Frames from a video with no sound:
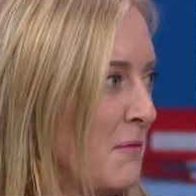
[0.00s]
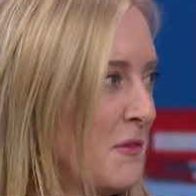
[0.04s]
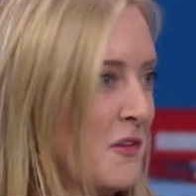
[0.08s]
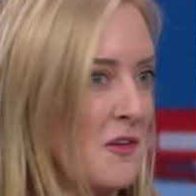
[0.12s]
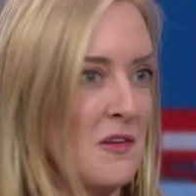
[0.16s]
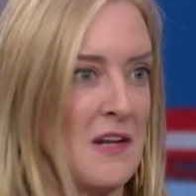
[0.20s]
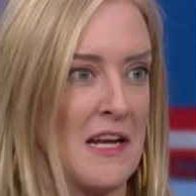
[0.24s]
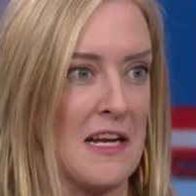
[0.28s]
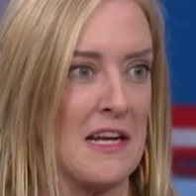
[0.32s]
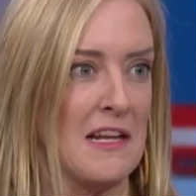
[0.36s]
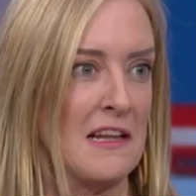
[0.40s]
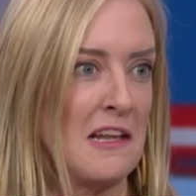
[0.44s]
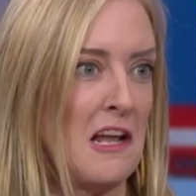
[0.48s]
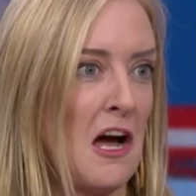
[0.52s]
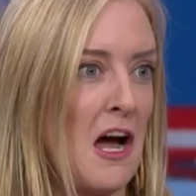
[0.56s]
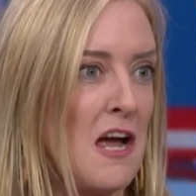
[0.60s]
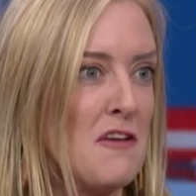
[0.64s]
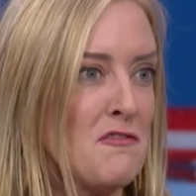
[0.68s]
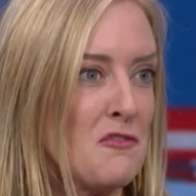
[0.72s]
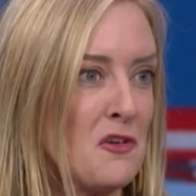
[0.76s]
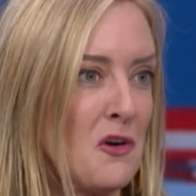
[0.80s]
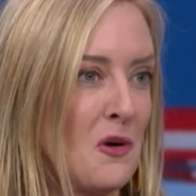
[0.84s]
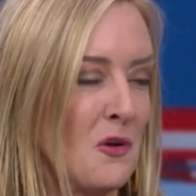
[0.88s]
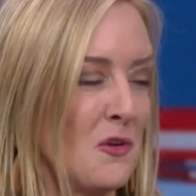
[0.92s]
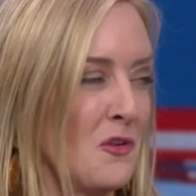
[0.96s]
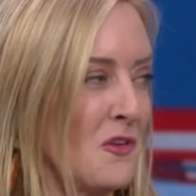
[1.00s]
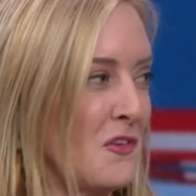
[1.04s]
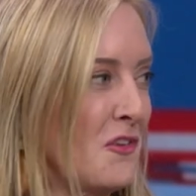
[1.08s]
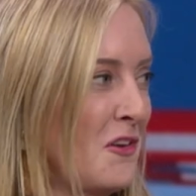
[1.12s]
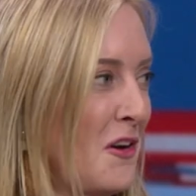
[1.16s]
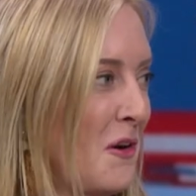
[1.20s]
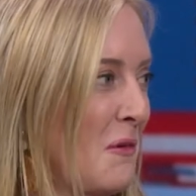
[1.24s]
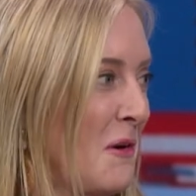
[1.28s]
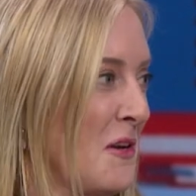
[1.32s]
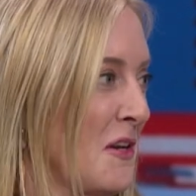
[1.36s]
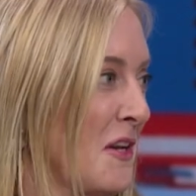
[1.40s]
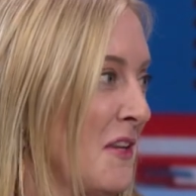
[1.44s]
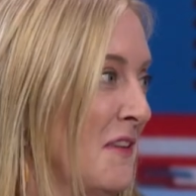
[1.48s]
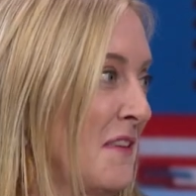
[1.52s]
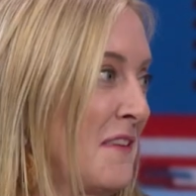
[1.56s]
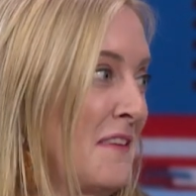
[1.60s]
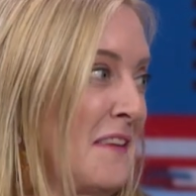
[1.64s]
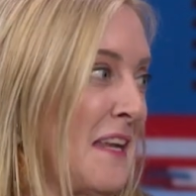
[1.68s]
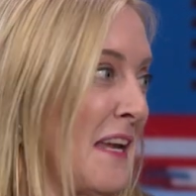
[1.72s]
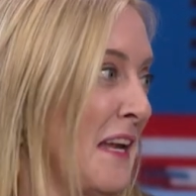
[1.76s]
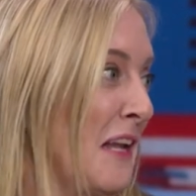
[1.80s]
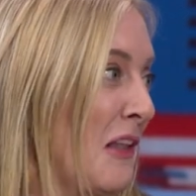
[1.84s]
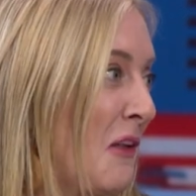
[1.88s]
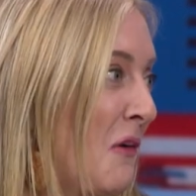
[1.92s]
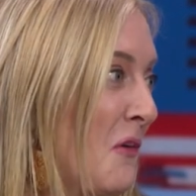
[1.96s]
so like a live concert where you can
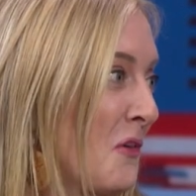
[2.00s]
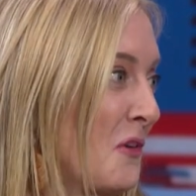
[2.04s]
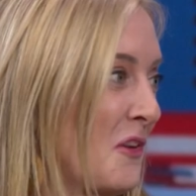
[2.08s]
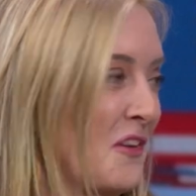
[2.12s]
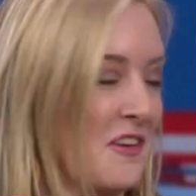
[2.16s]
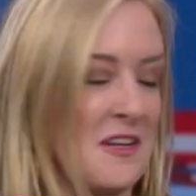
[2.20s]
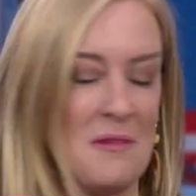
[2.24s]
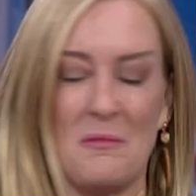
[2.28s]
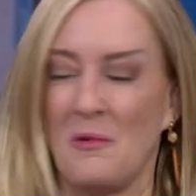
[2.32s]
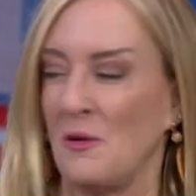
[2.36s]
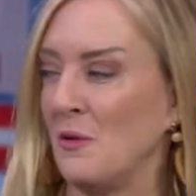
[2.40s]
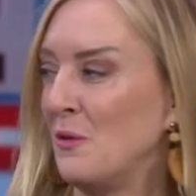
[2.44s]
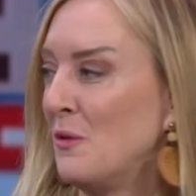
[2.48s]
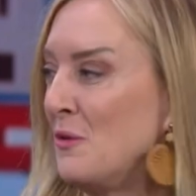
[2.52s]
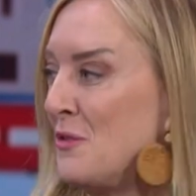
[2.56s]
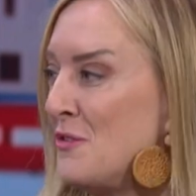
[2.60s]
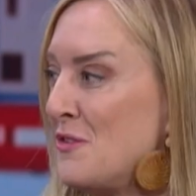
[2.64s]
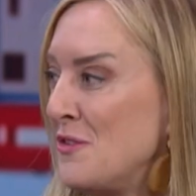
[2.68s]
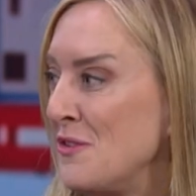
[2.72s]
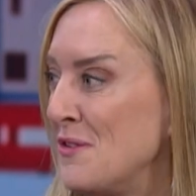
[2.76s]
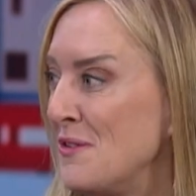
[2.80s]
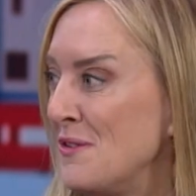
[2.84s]
sing along to some old tunes.